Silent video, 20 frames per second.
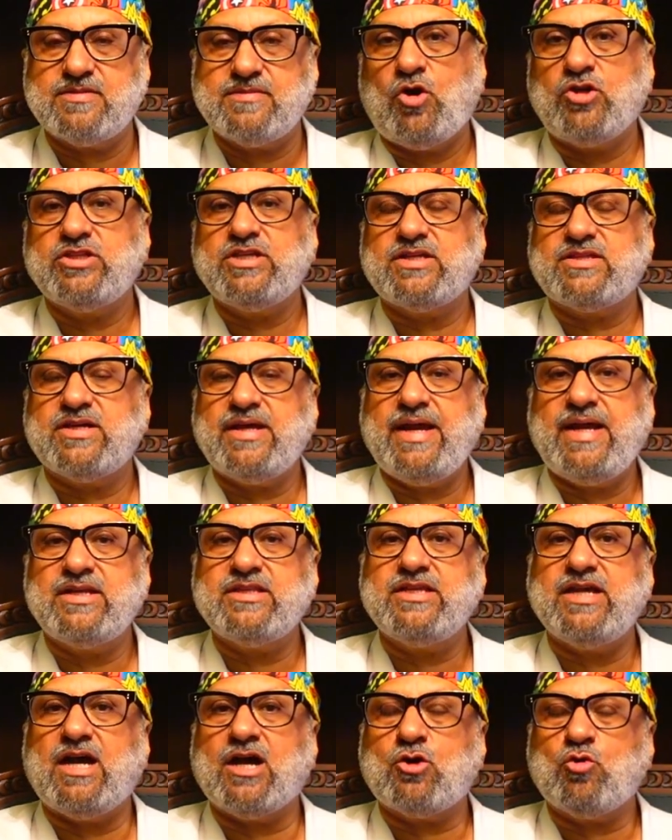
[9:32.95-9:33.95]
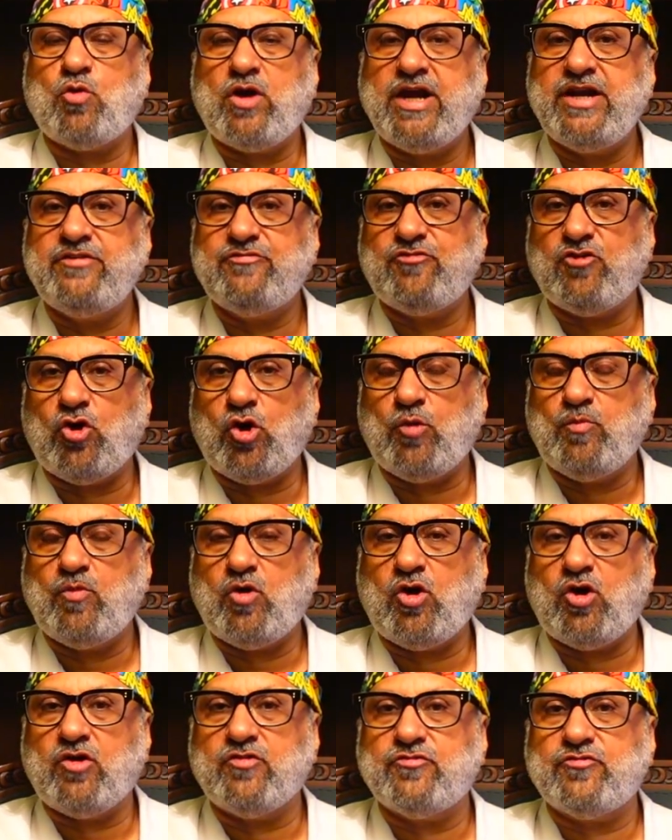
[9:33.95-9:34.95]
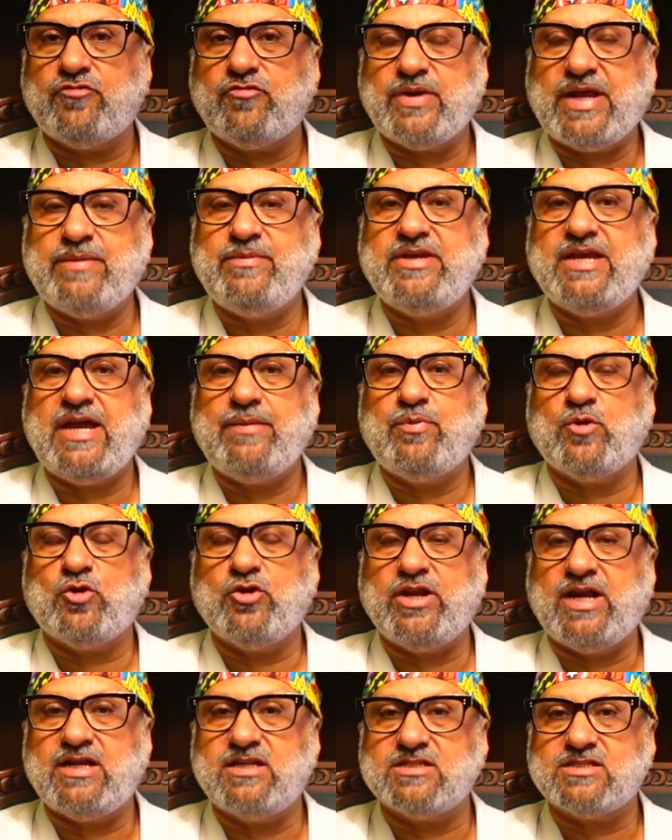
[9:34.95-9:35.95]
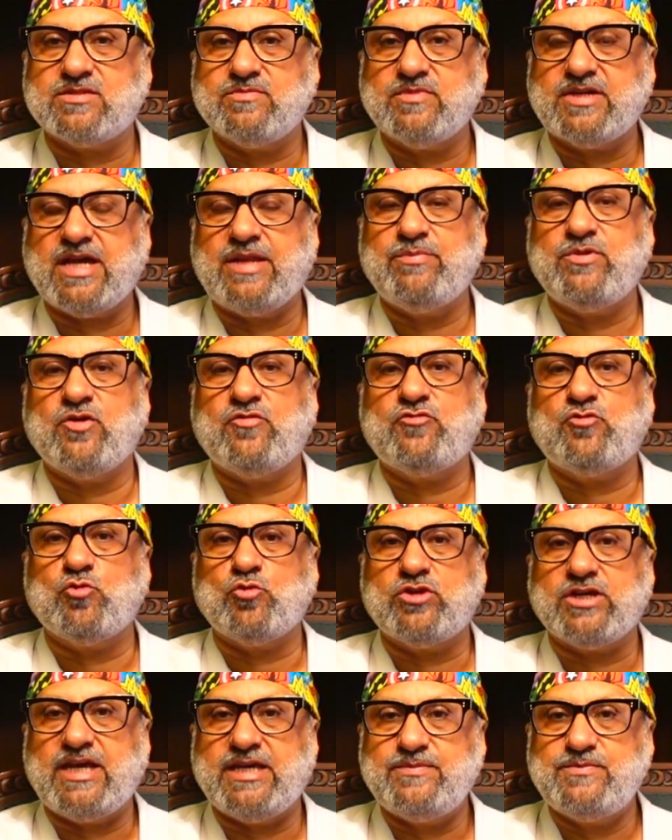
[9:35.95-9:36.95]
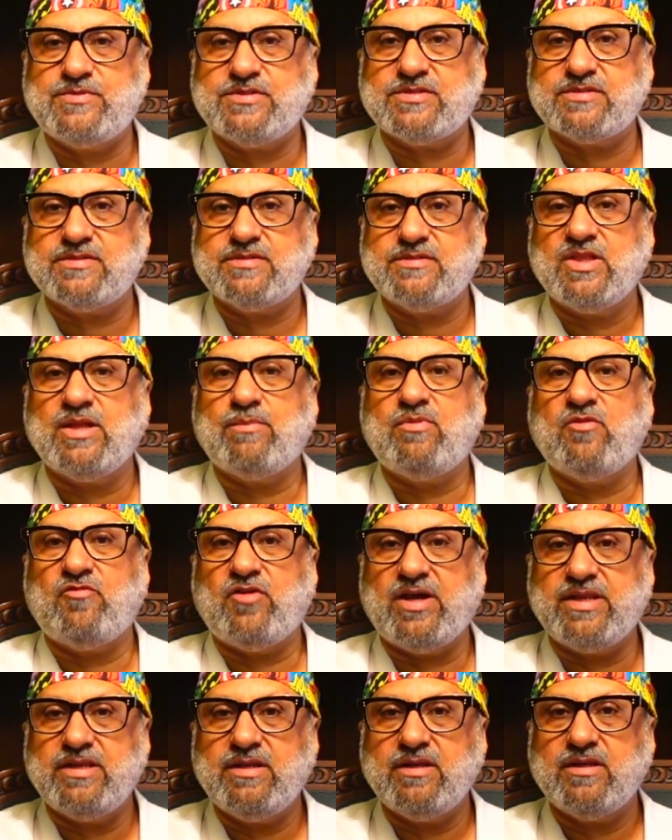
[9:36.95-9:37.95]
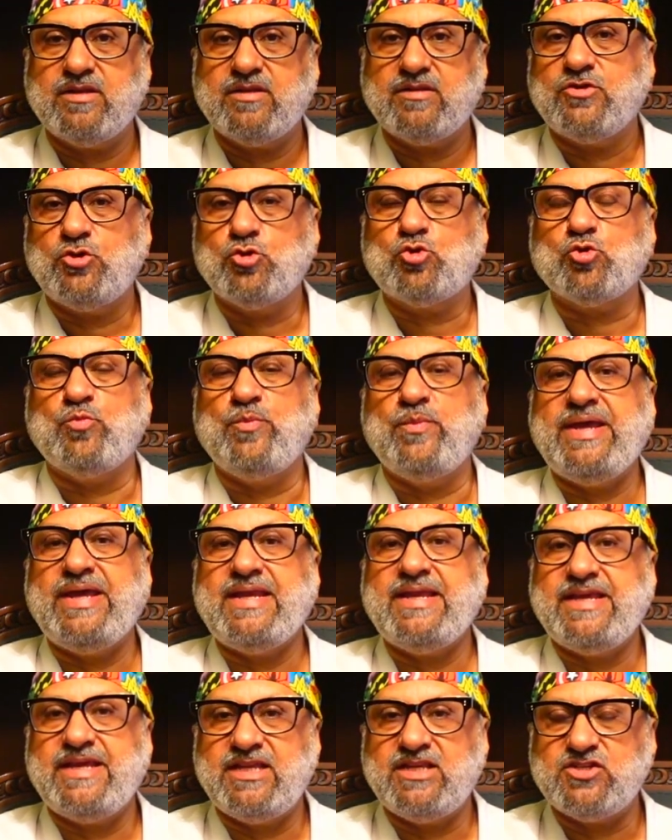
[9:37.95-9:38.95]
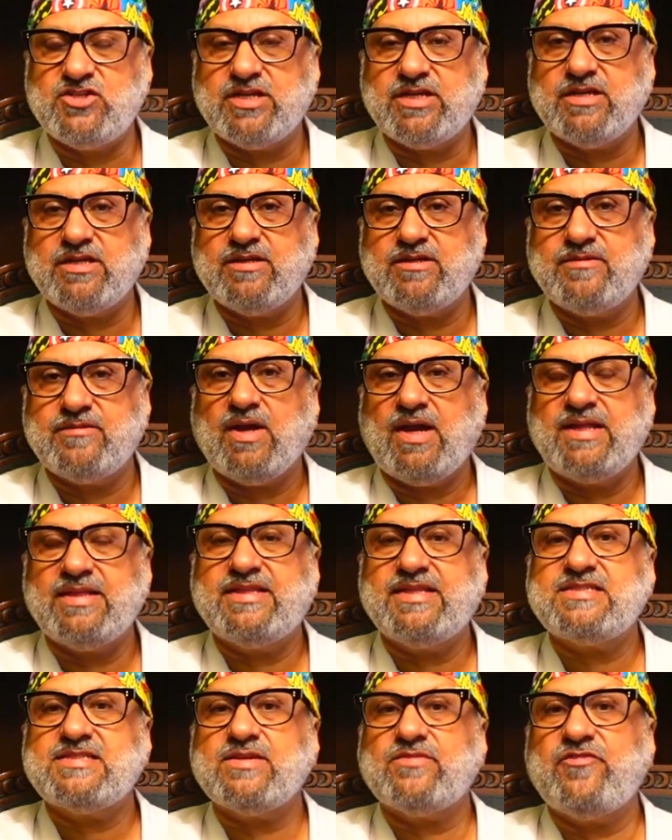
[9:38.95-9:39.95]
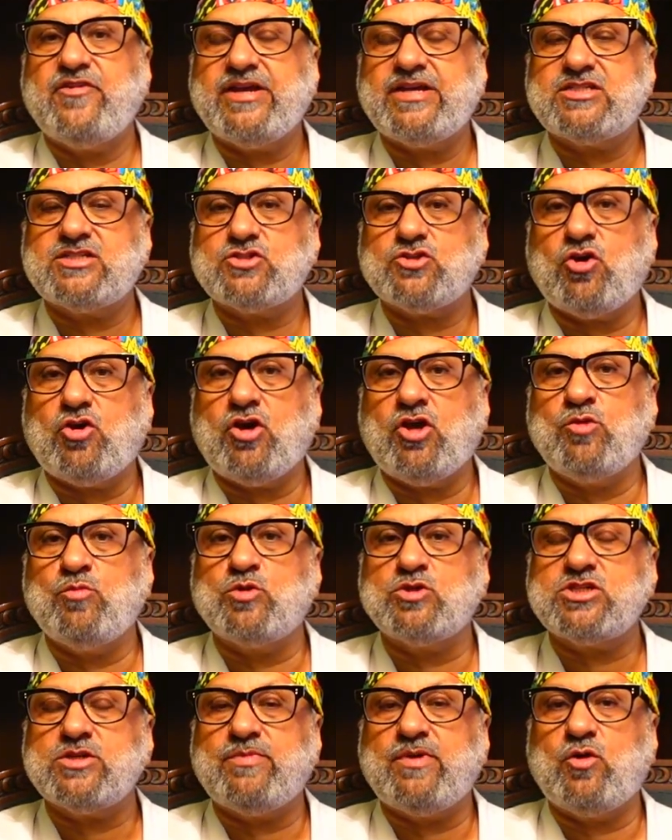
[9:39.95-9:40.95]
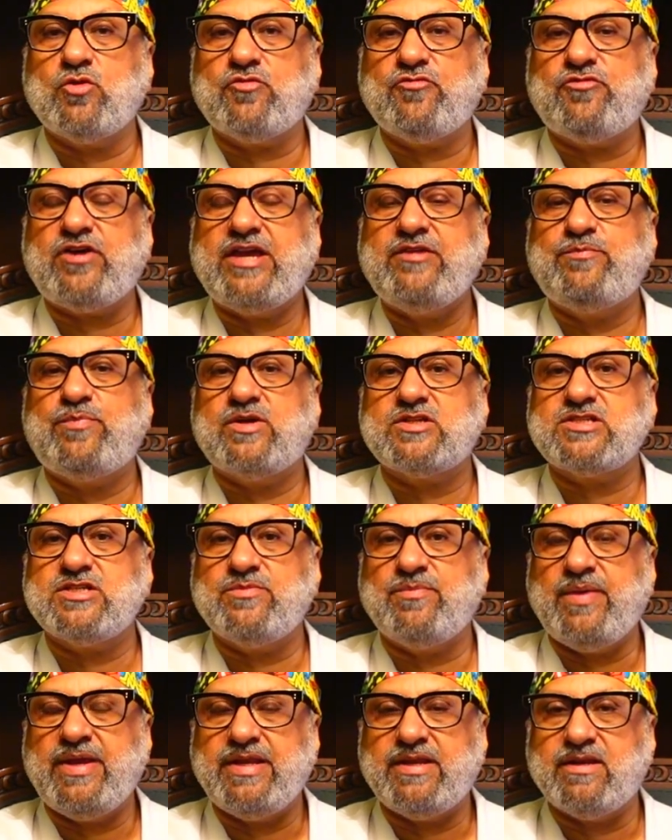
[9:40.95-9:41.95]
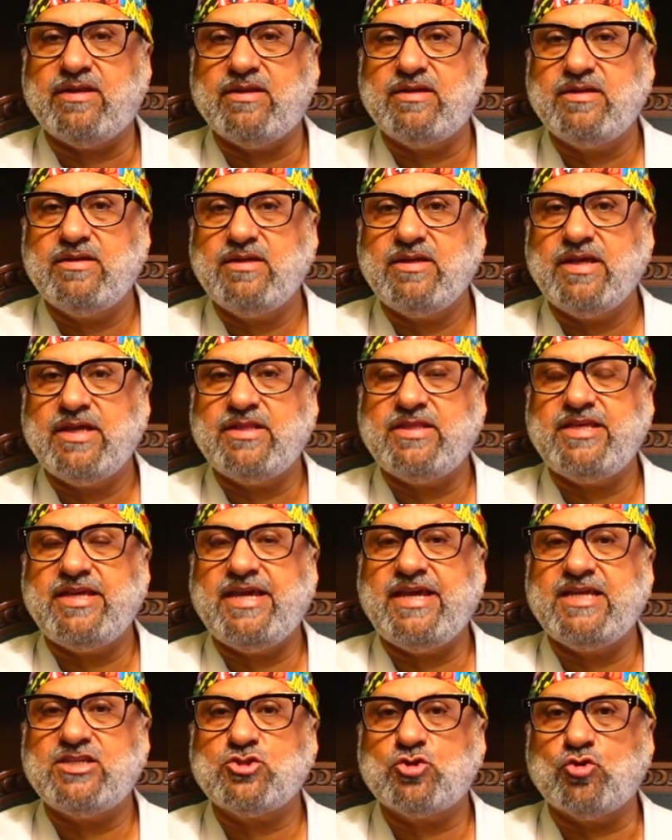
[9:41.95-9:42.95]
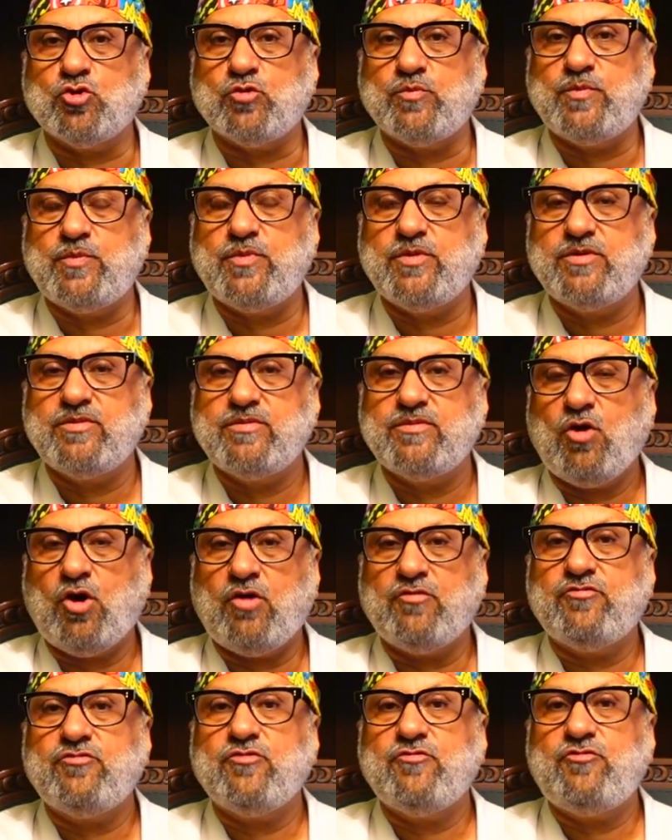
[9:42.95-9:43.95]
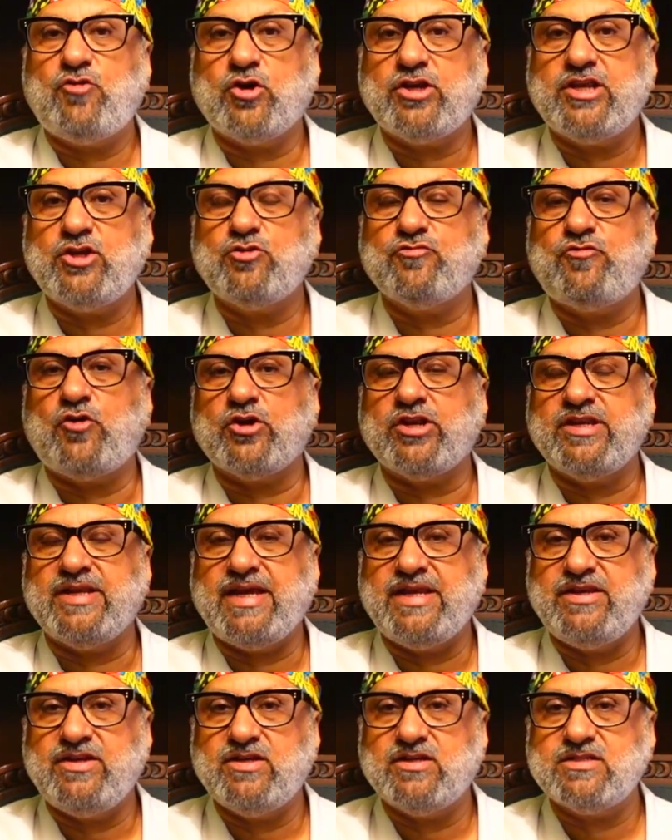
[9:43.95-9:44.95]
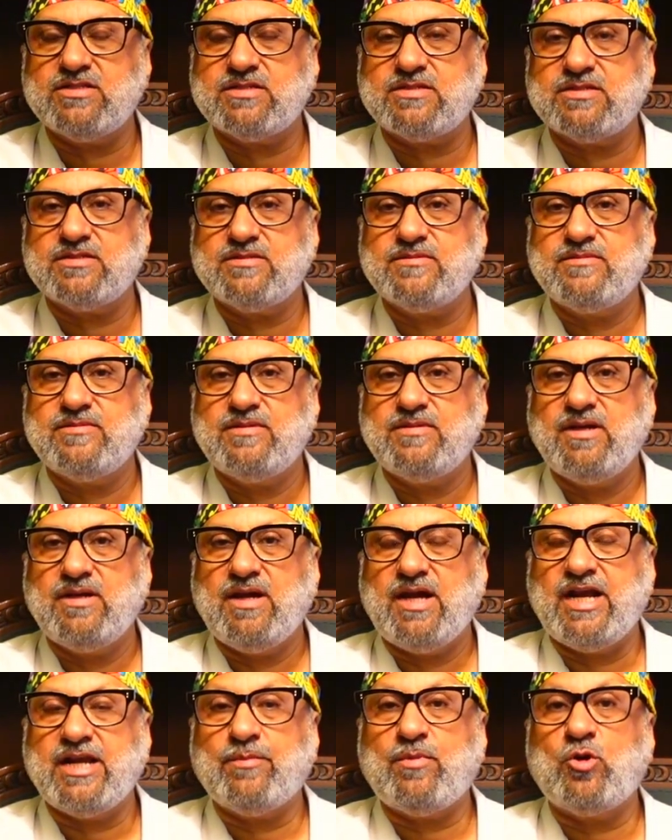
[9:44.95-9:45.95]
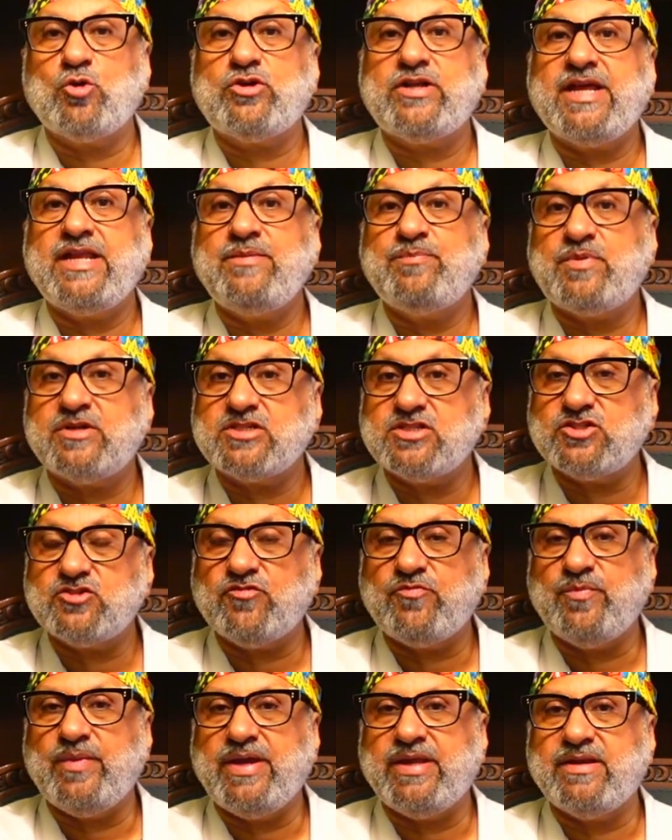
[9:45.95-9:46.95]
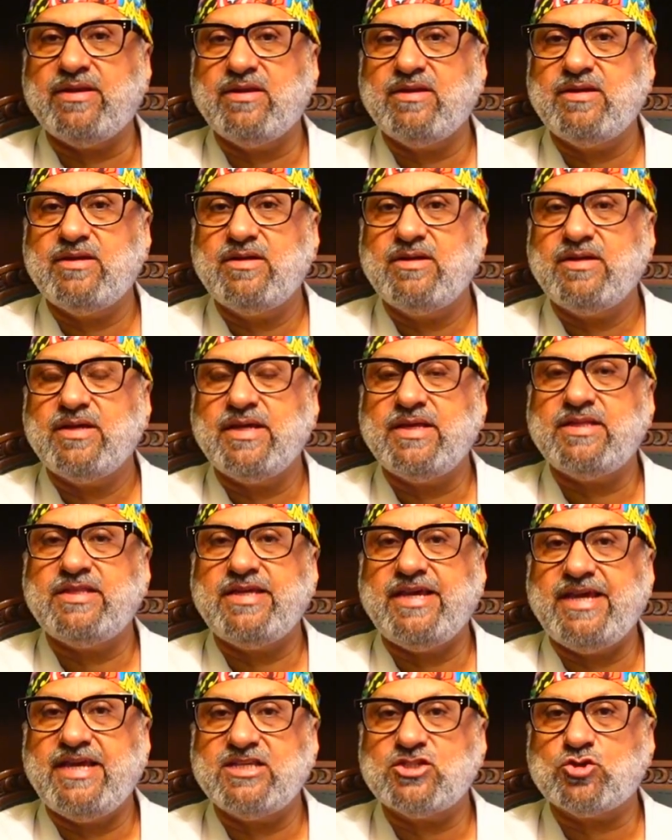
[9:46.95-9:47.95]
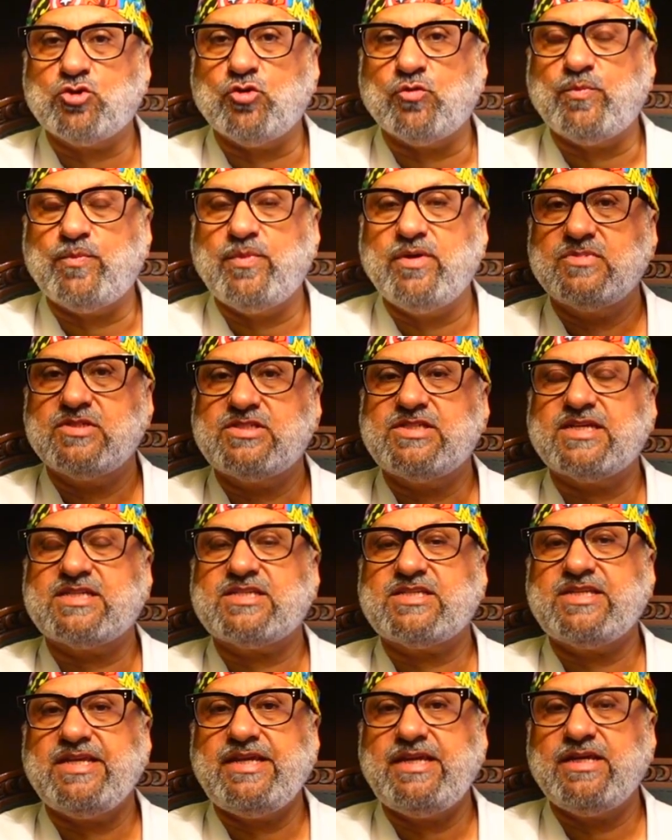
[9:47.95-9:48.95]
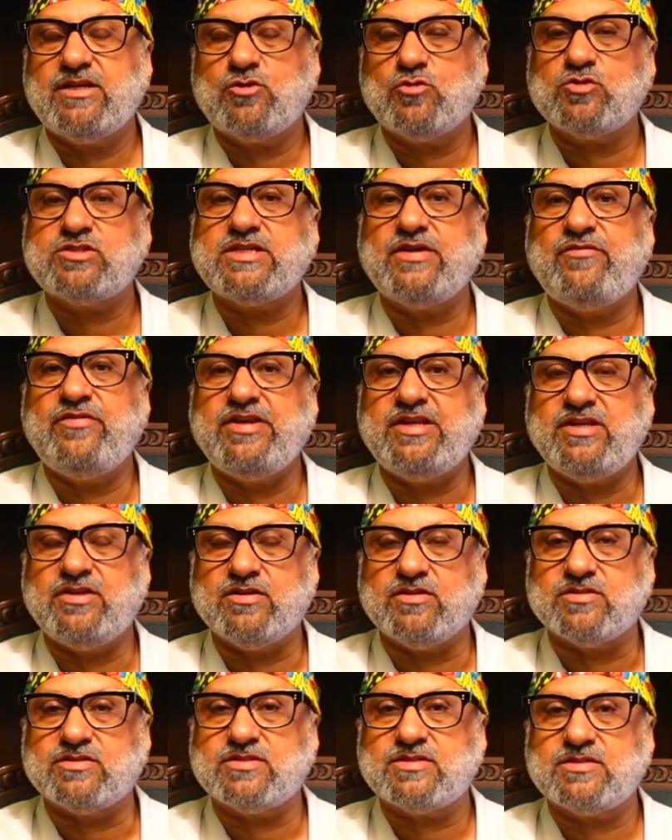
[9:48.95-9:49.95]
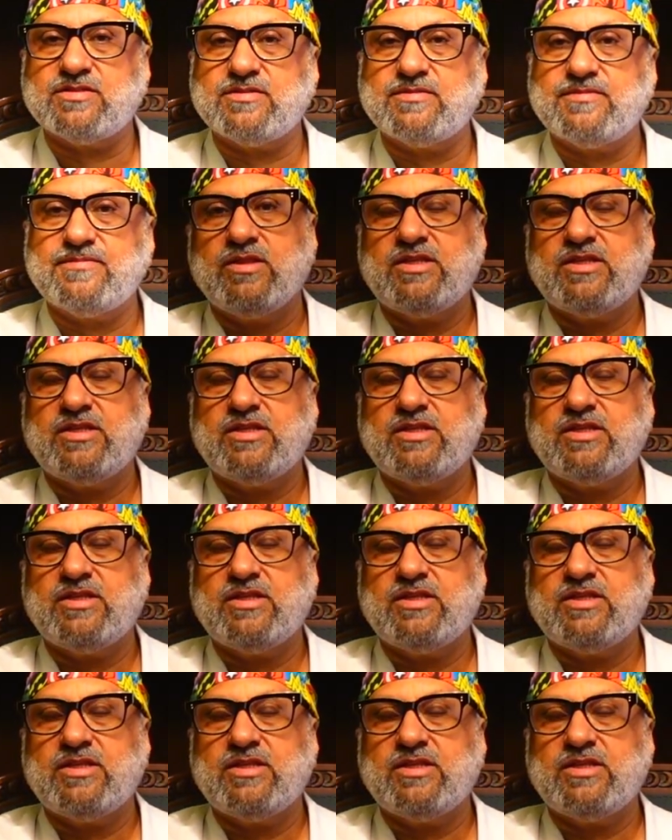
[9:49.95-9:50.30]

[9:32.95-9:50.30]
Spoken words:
On the other hand, the acquired form of primary hypogonadism can be of two types. Number one, due to male aging, and this affects almost about 5% men in the age group of 40 to 49 years, and about 10% of men in the age group 60 to 70 years.